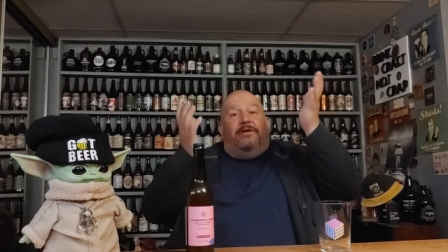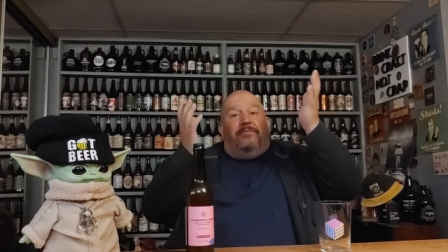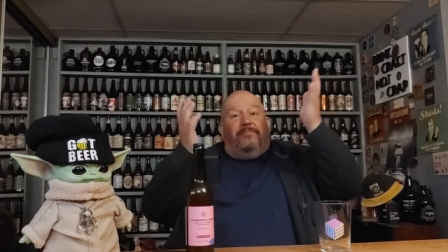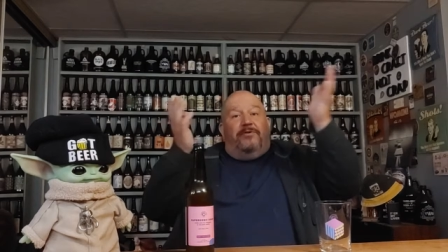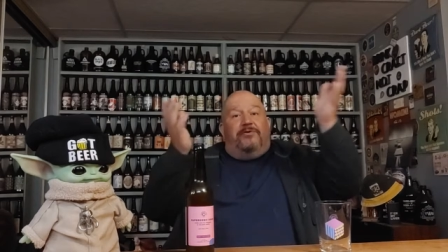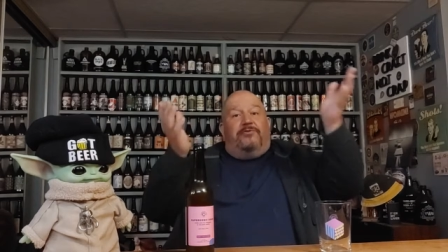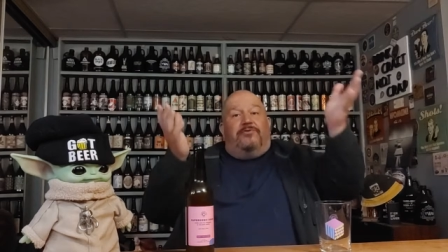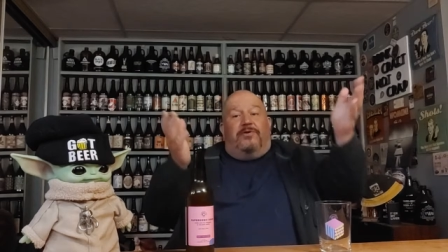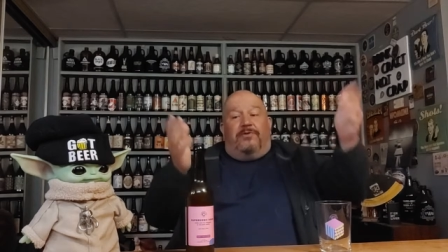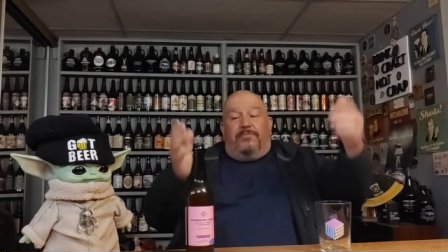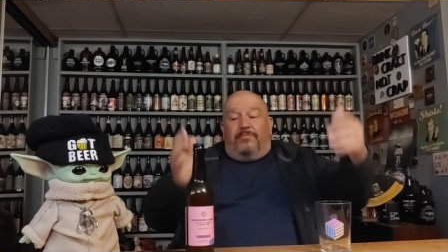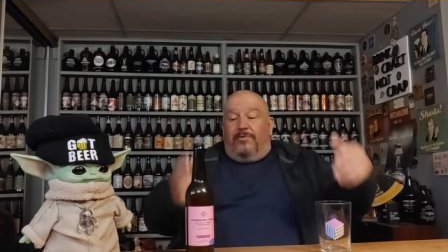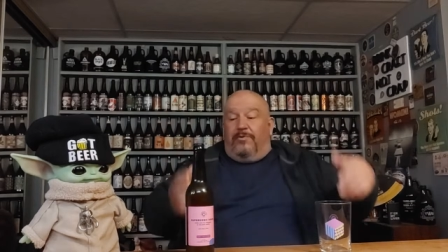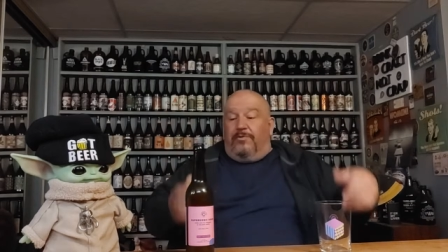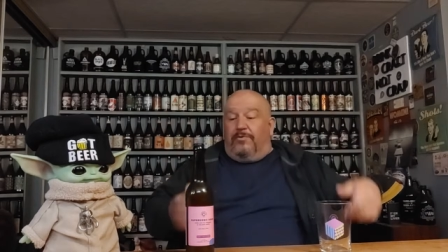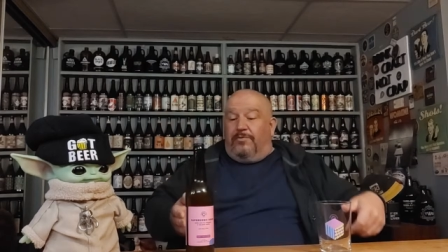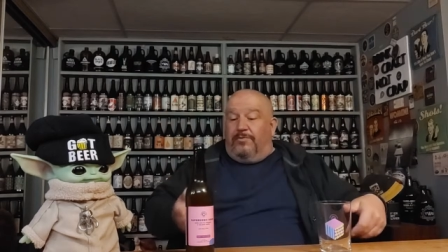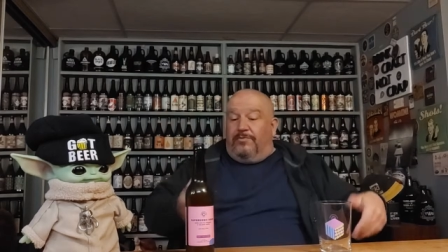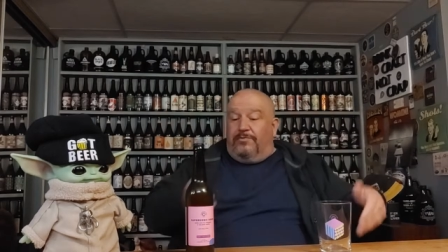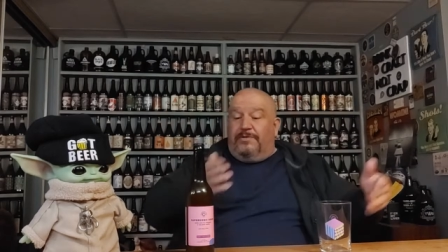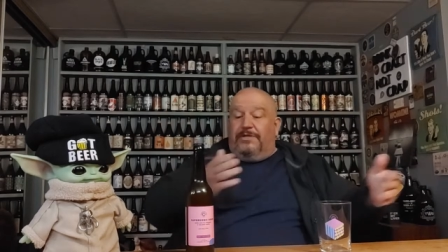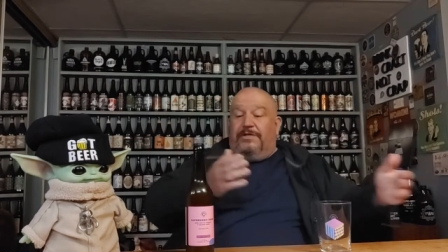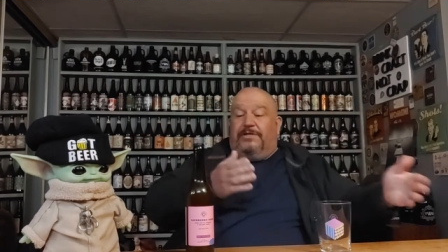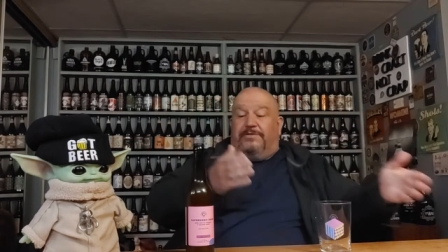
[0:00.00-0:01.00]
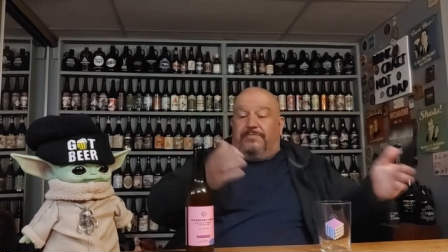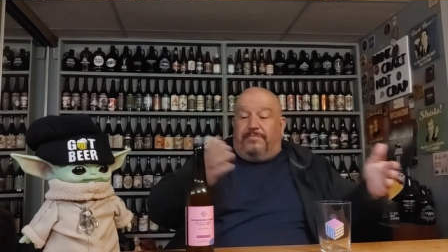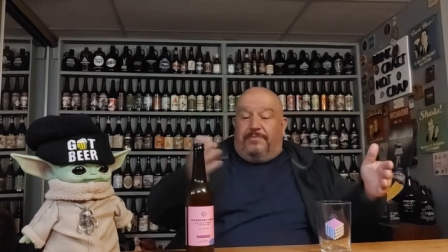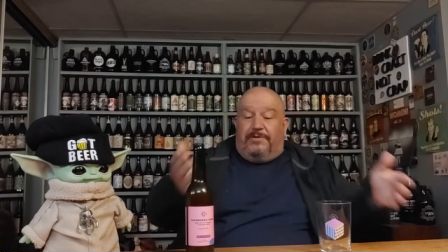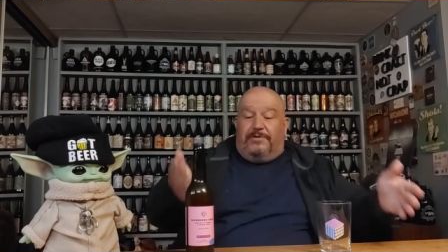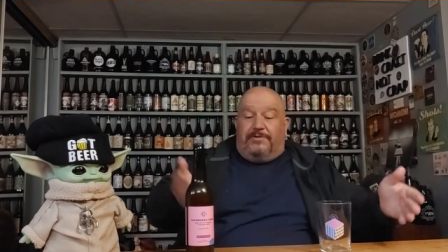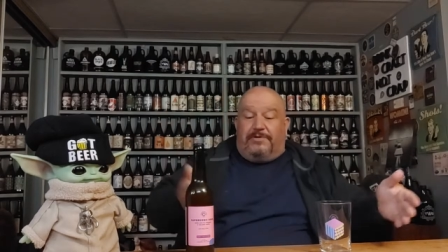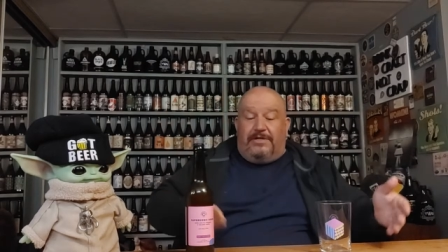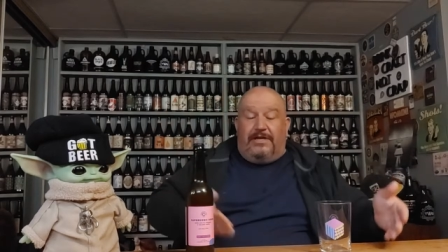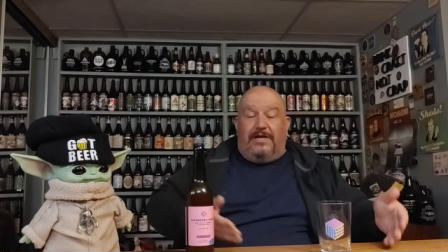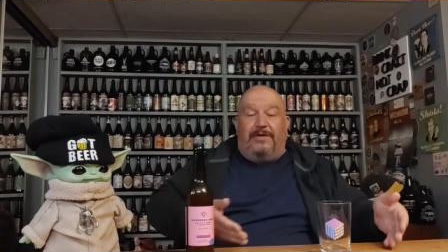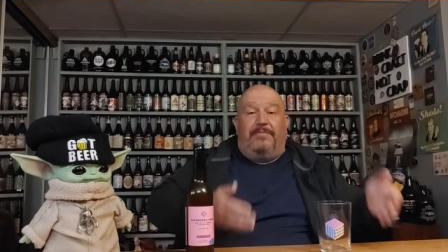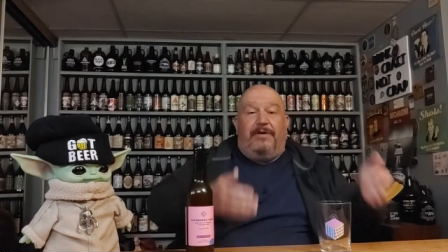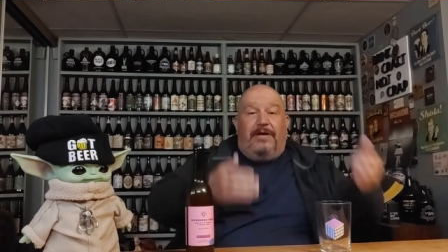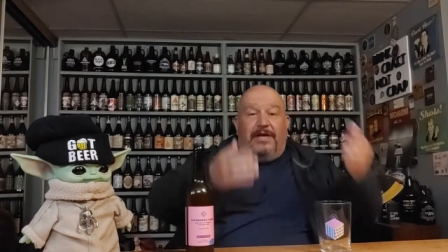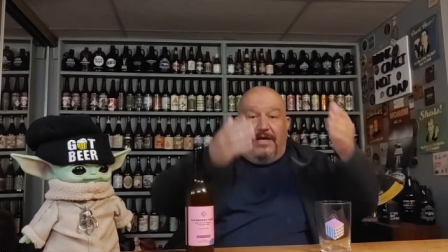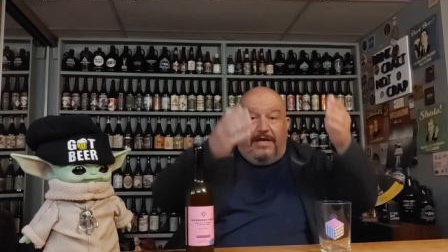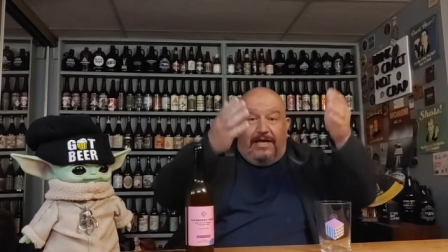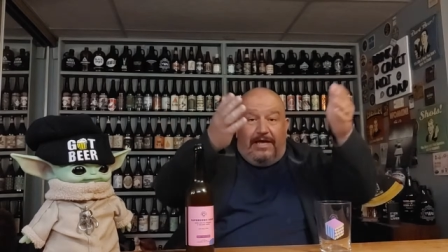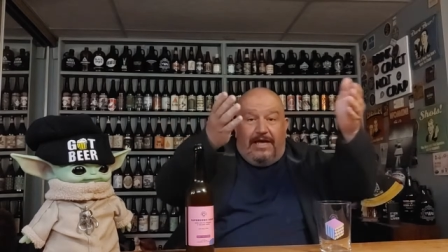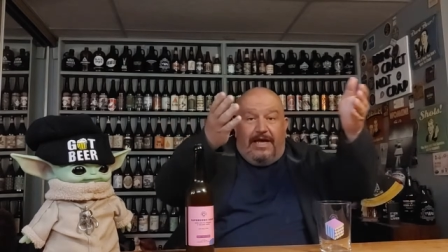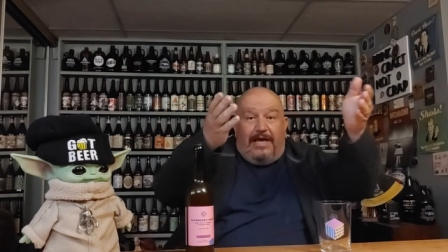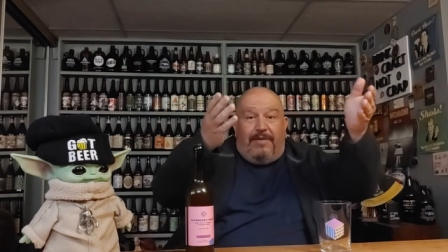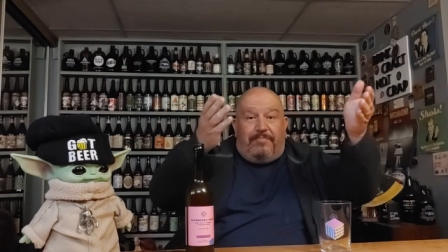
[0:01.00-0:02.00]
I'm the Drunk Polkaroo Tis Beer Time.
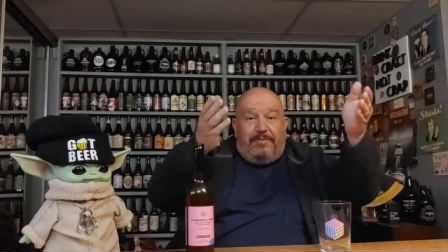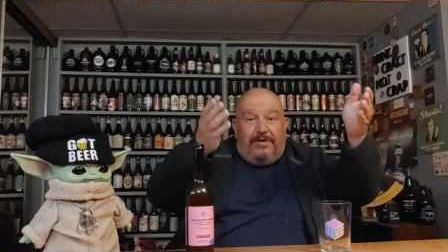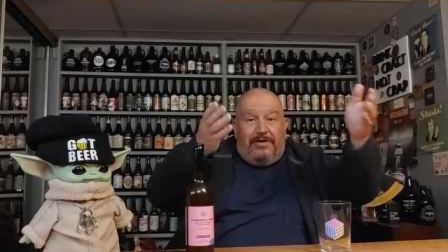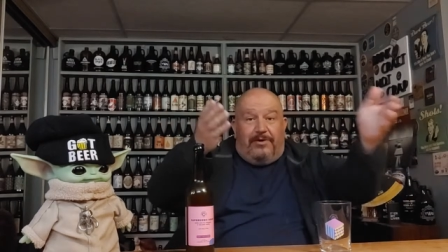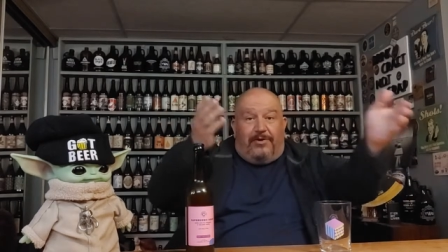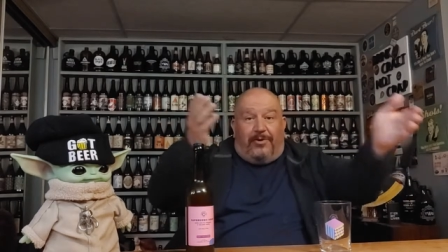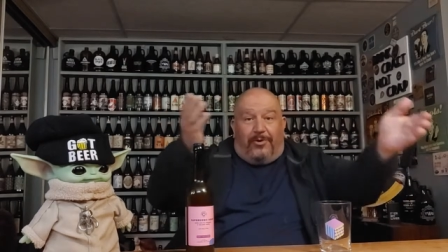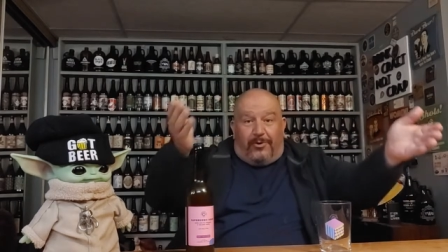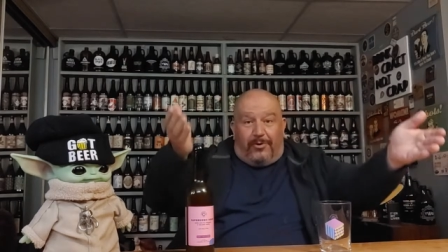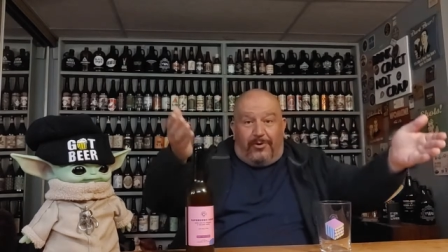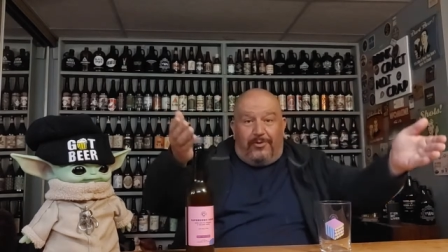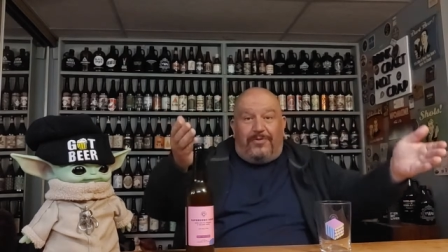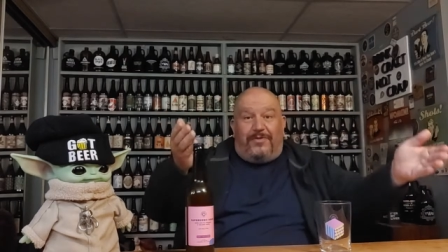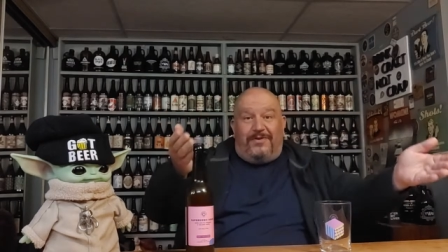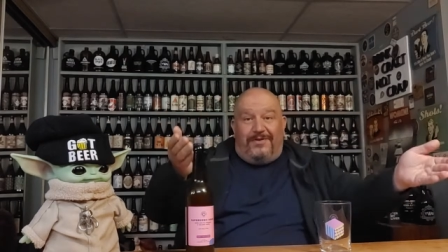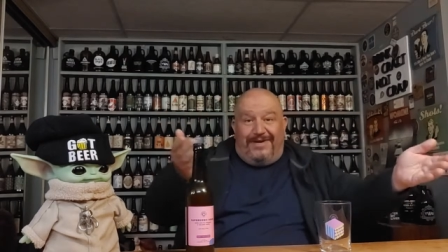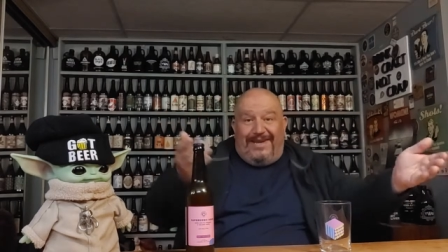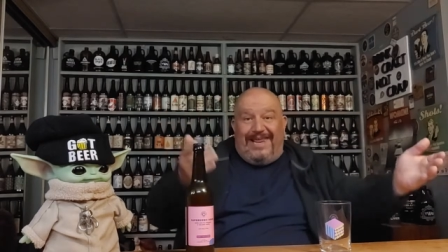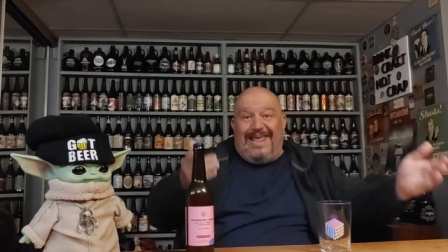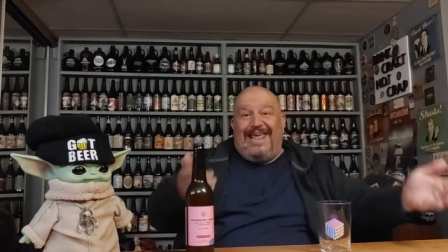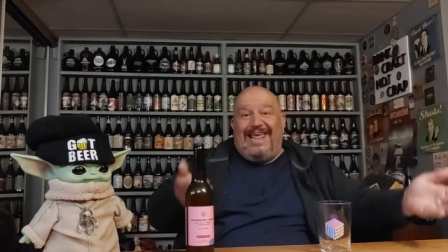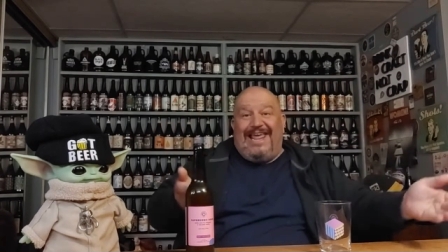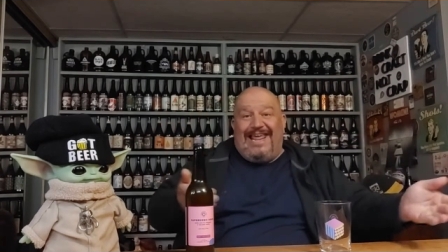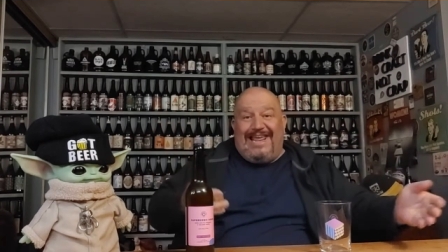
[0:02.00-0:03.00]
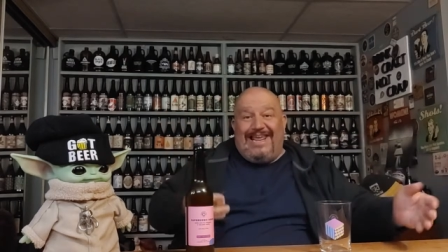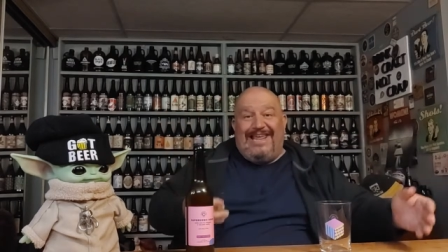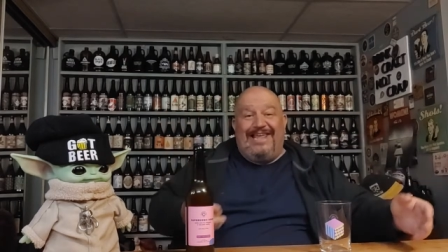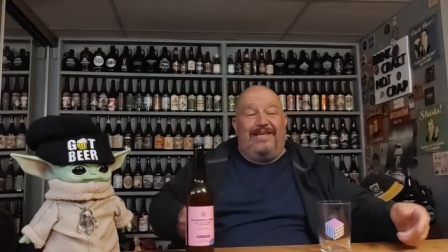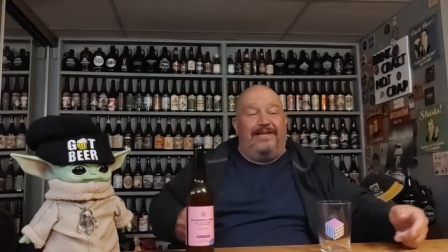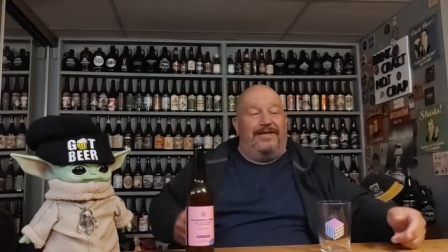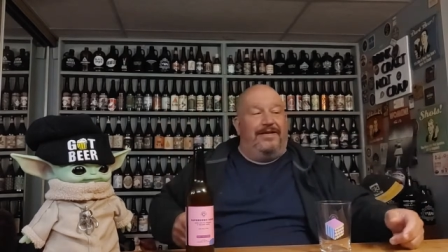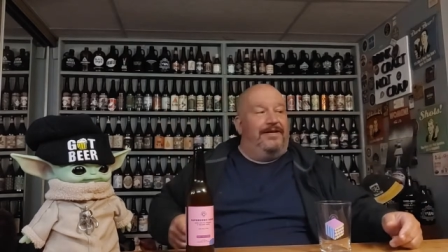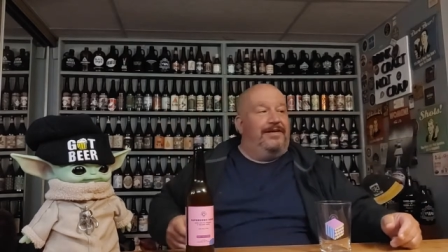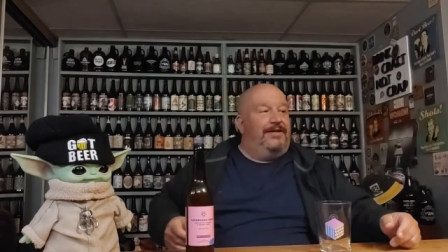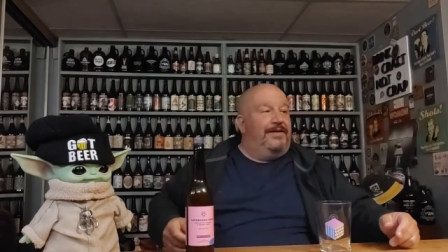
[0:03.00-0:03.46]
Happy Earth Day.